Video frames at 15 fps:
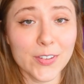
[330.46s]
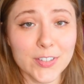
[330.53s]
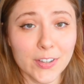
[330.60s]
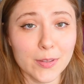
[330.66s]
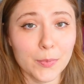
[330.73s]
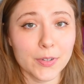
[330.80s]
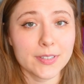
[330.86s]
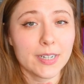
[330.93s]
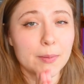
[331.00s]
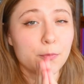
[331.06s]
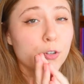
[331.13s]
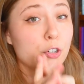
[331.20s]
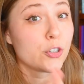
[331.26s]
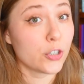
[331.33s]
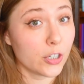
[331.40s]
those are all the books that I'm
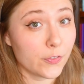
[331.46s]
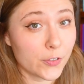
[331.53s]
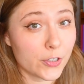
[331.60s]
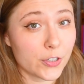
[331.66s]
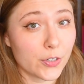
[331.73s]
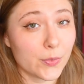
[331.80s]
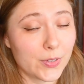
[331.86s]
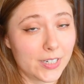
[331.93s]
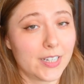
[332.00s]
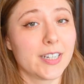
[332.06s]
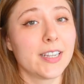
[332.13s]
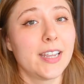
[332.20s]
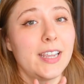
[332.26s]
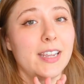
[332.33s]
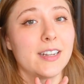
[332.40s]
for sure
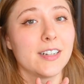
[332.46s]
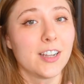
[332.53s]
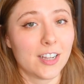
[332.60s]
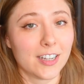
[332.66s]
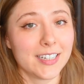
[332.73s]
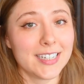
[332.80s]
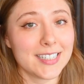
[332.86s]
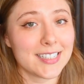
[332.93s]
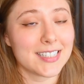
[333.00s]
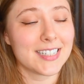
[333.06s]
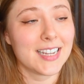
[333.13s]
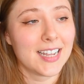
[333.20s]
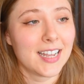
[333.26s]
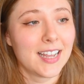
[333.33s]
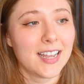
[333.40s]
reading in August.
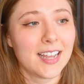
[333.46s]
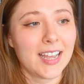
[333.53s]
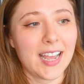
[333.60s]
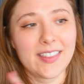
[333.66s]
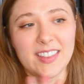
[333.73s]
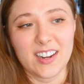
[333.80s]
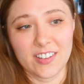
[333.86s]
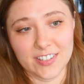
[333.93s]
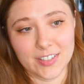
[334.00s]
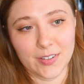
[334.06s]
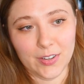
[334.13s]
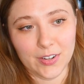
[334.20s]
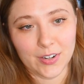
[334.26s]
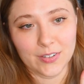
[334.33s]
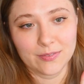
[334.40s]
And then also,
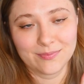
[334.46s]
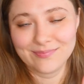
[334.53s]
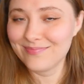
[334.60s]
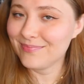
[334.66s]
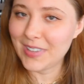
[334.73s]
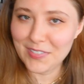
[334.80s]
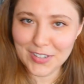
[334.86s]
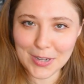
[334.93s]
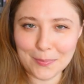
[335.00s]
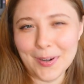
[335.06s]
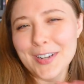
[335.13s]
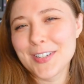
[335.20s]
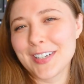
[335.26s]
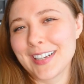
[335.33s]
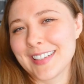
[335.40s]
you know, my blog
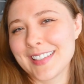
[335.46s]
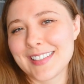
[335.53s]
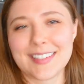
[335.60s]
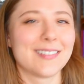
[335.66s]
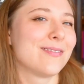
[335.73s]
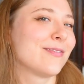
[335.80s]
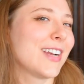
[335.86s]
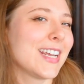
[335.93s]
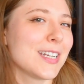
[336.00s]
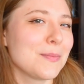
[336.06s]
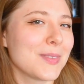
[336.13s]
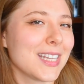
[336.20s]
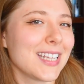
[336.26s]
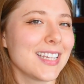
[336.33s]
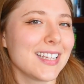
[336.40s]
projects and
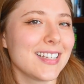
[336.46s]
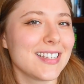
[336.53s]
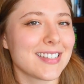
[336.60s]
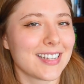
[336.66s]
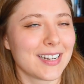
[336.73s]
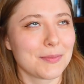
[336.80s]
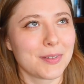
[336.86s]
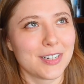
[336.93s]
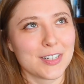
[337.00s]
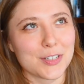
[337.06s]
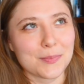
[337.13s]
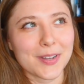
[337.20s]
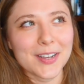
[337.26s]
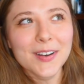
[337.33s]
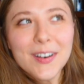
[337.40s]
random things, and I'm gonna do
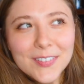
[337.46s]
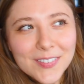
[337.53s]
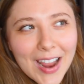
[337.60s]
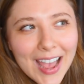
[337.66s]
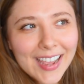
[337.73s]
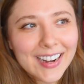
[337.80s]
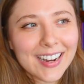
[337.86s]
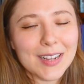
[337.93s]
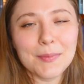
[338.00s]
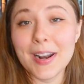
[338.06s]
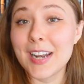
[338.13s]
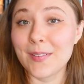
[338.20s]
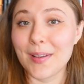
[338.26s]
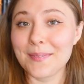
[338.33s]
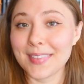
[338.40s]
my own writing. But
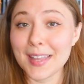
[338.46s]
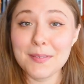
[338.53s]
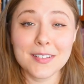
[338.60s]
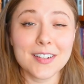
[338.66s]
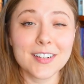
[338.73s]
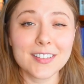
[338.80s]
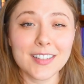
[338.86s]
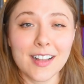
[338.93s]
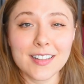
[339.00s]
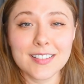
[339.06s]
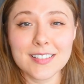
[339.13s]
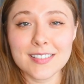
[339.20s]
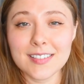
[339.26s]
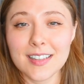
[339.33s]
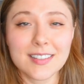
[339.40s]
anyway, let me know your
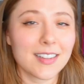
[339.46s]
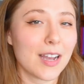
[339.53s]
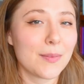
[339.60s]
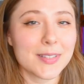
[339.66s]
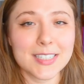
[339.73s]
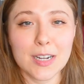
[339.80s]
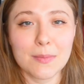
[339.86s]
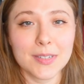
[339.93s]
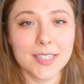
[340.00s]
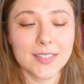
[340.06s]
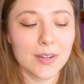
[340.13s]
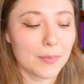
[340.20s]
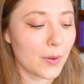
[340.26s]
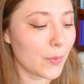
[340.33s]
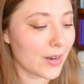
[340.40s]
thoughts in the comments down below
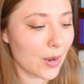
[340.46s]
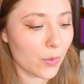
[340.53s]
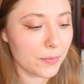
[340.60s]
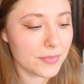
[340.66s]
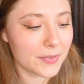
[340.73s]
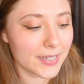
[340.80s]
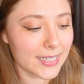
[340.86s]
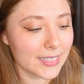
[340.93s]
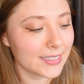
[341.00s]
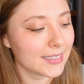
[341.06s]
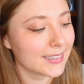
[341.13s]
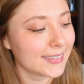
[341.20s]
about what I will be reading,